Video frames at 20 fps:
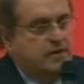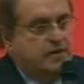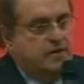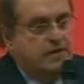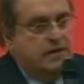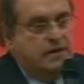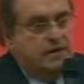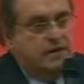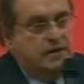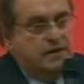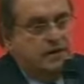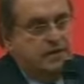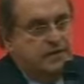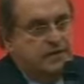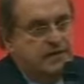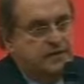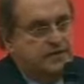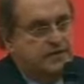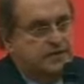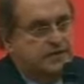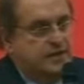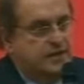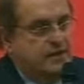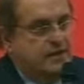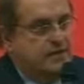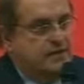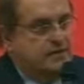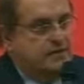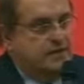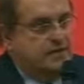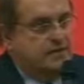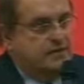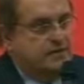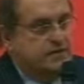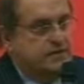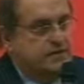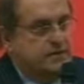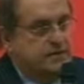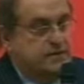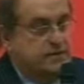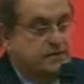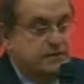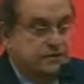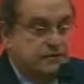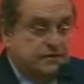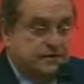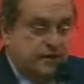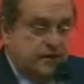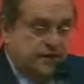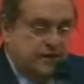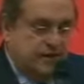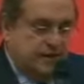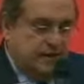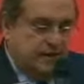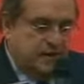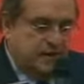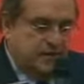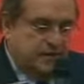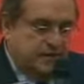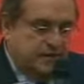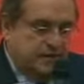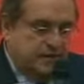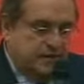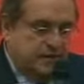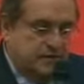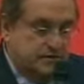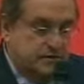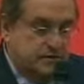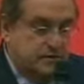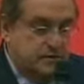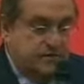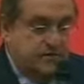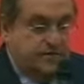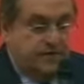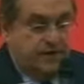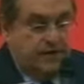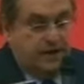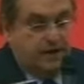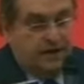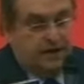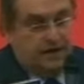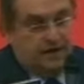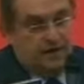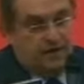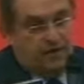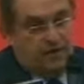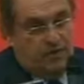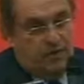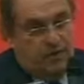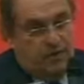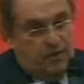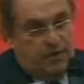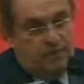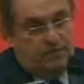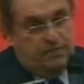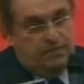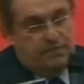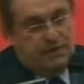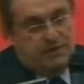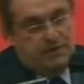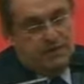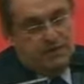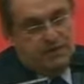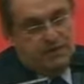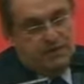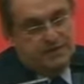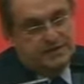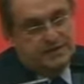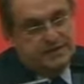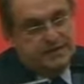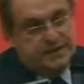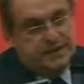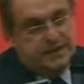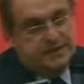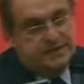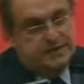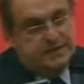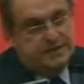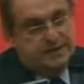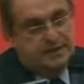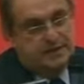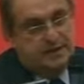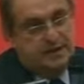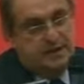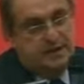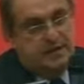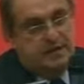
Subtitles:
Clark does Jackie Mason. On Thursday, I think I was against the war. Friday night, I woke up. Maybe I wasn't against it.